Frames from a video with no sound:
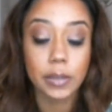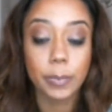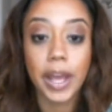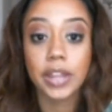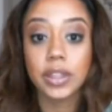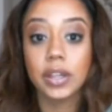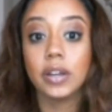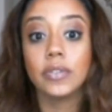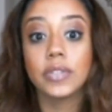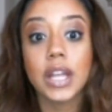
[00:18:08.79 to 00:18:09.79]
the path
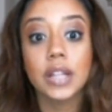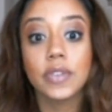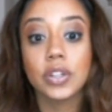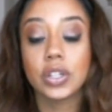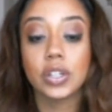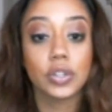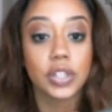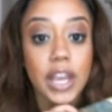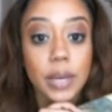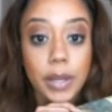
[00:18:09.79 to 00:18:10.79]
of television
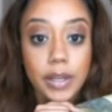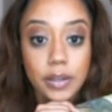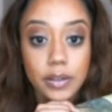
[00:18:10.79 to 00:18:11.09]
entertainment.